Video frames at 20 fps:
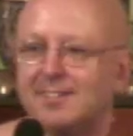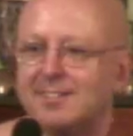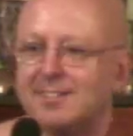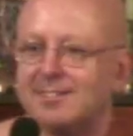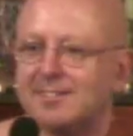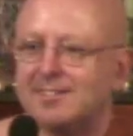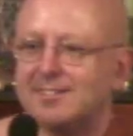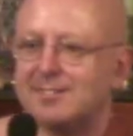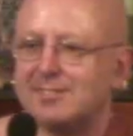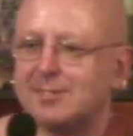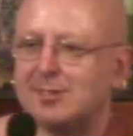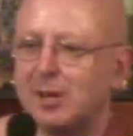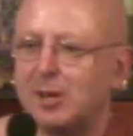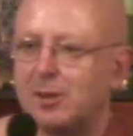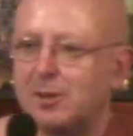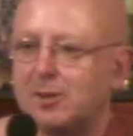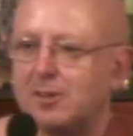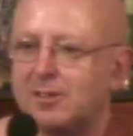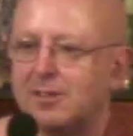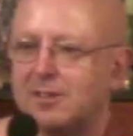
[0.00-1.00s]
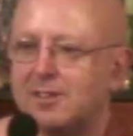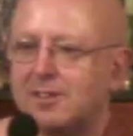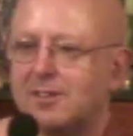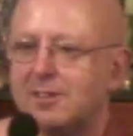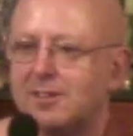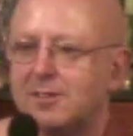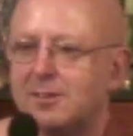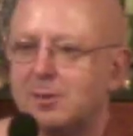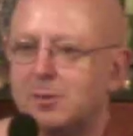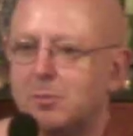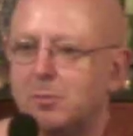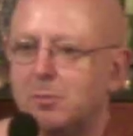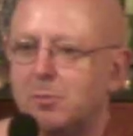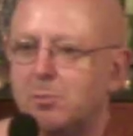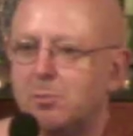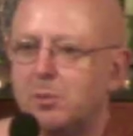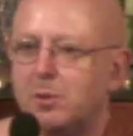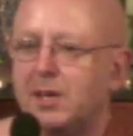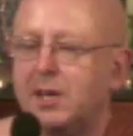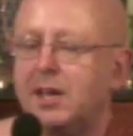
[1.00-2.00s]
So,
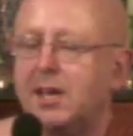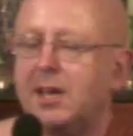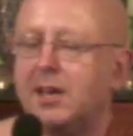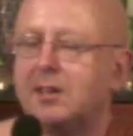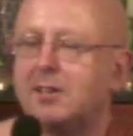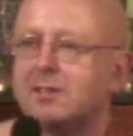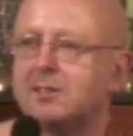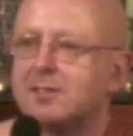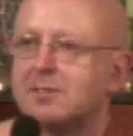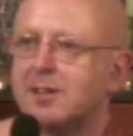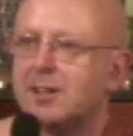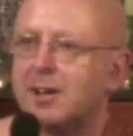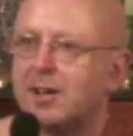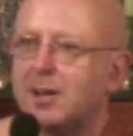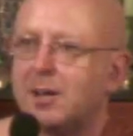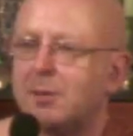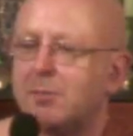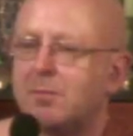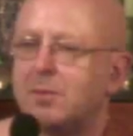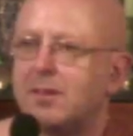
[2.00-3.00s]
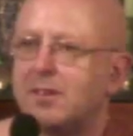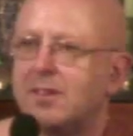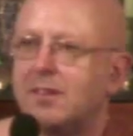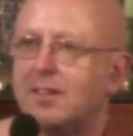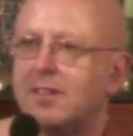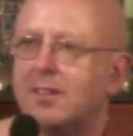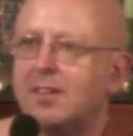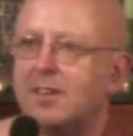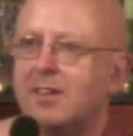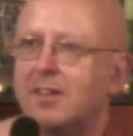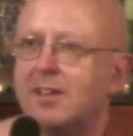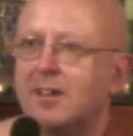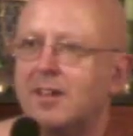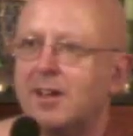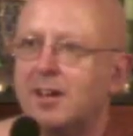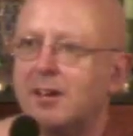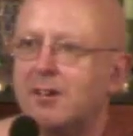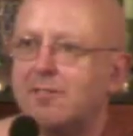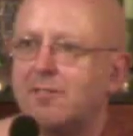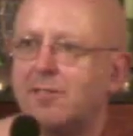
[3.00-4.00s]
big um,
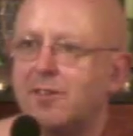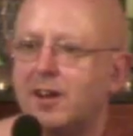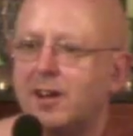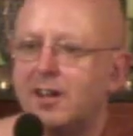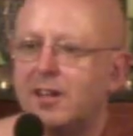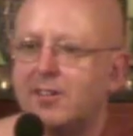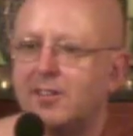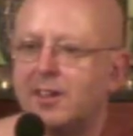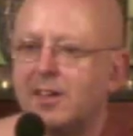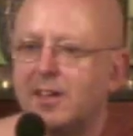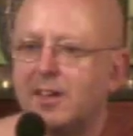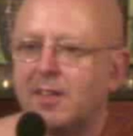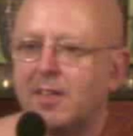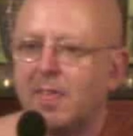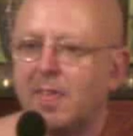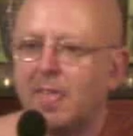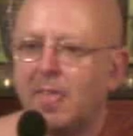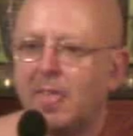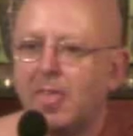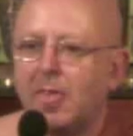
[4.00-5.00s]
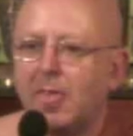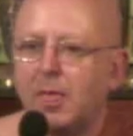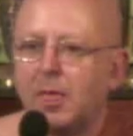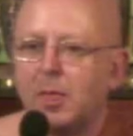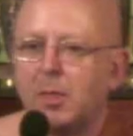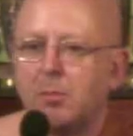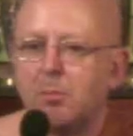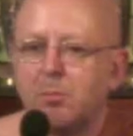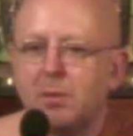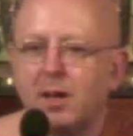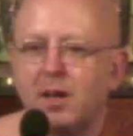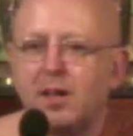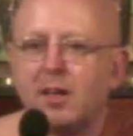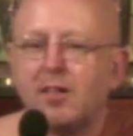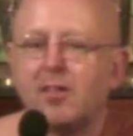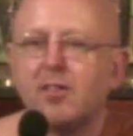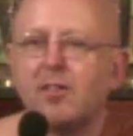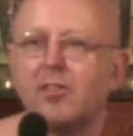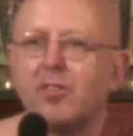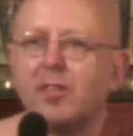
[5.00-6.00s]
uh, fire there but
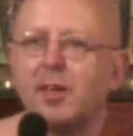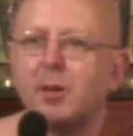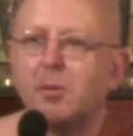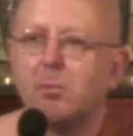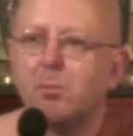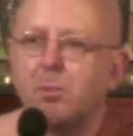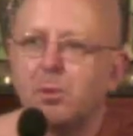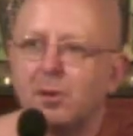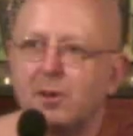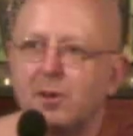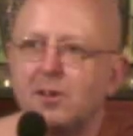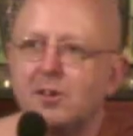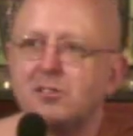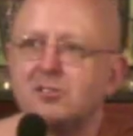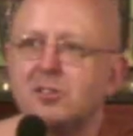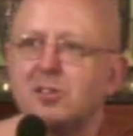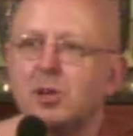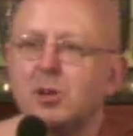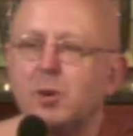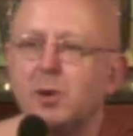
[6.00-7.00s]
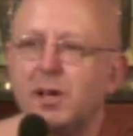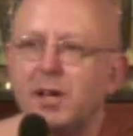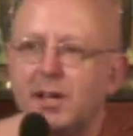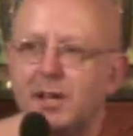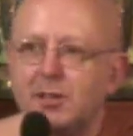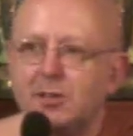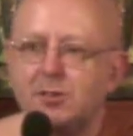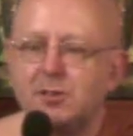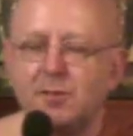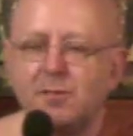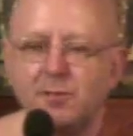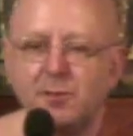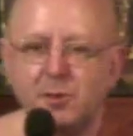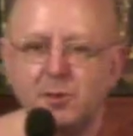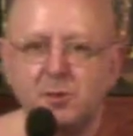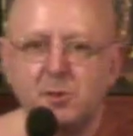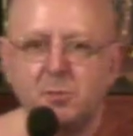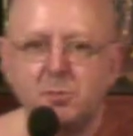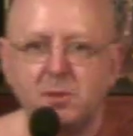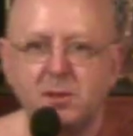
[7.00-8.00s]
the person who
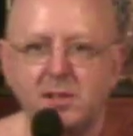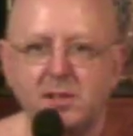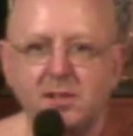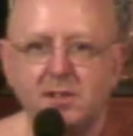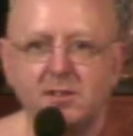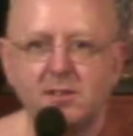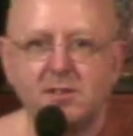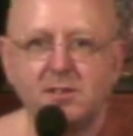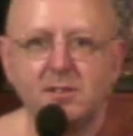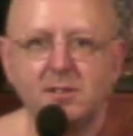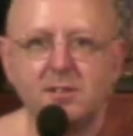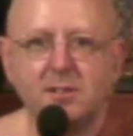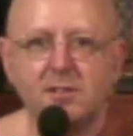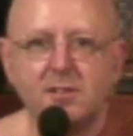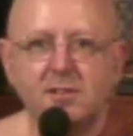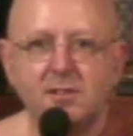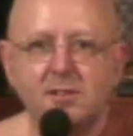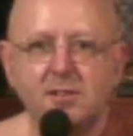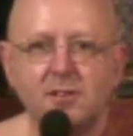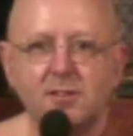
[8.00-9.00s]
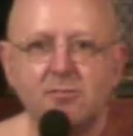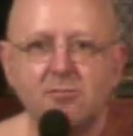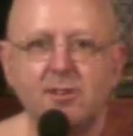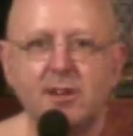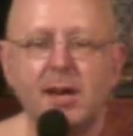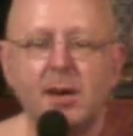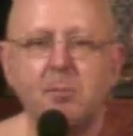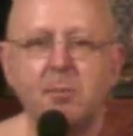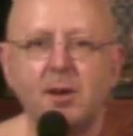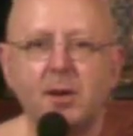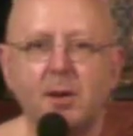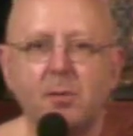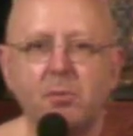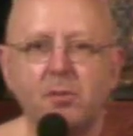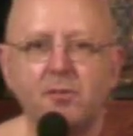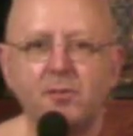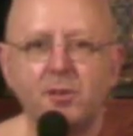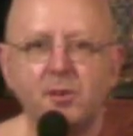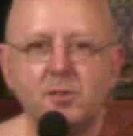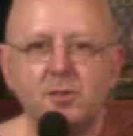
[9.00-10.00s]
interviewed me rang me up a
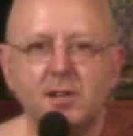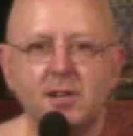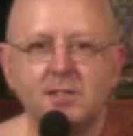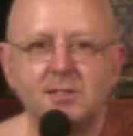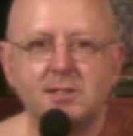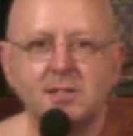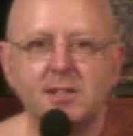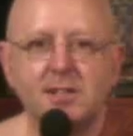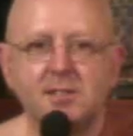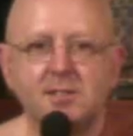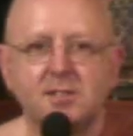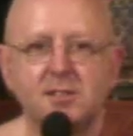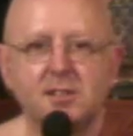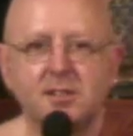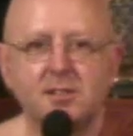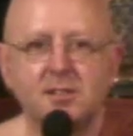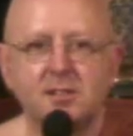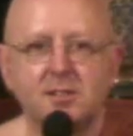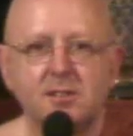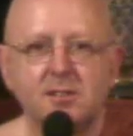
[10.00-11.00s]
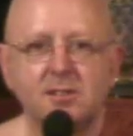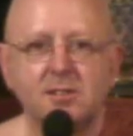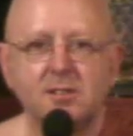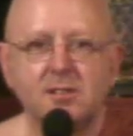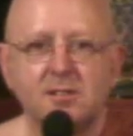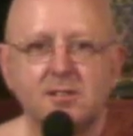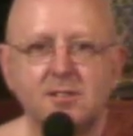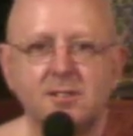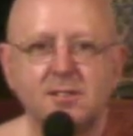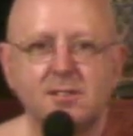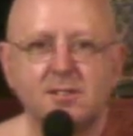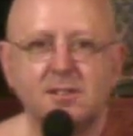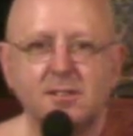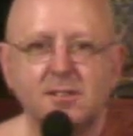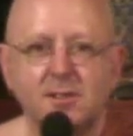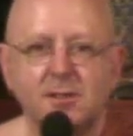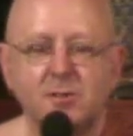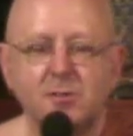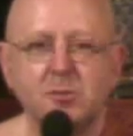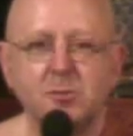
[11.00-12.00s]
few days later.
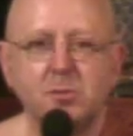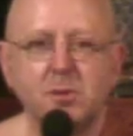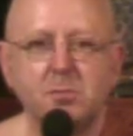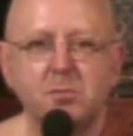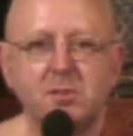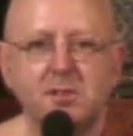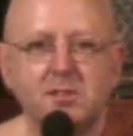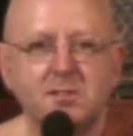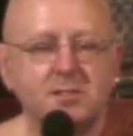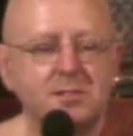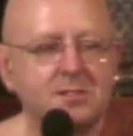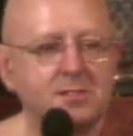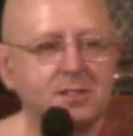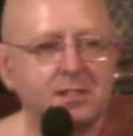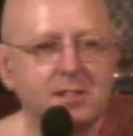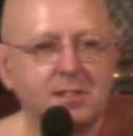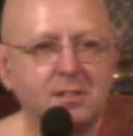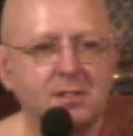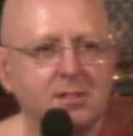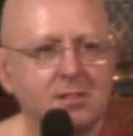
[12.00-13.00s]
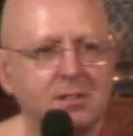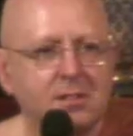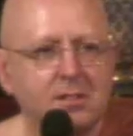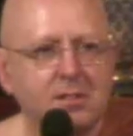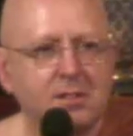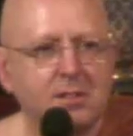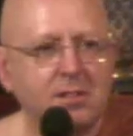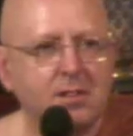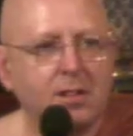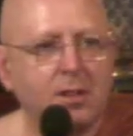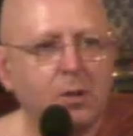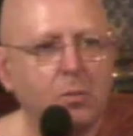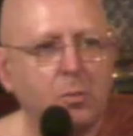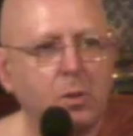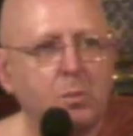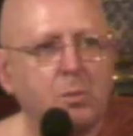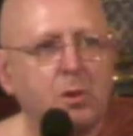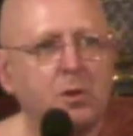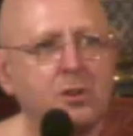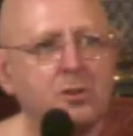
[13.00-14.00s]
And I always remember this and said, We
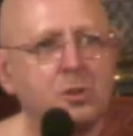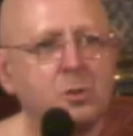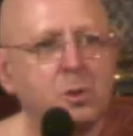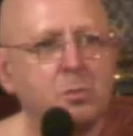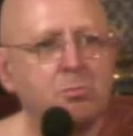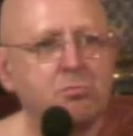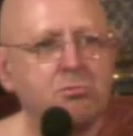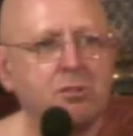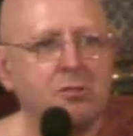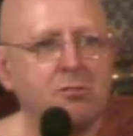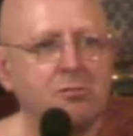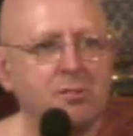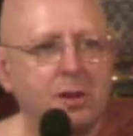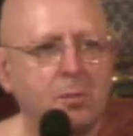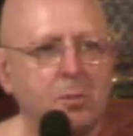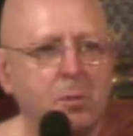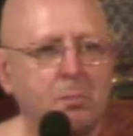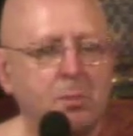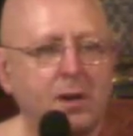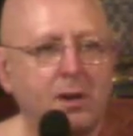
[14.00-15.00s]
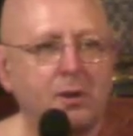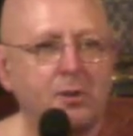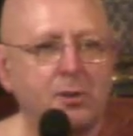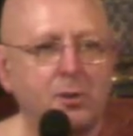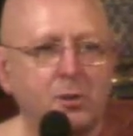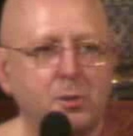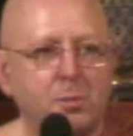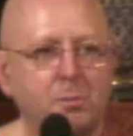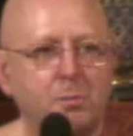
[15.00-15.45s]
want to do a program about you.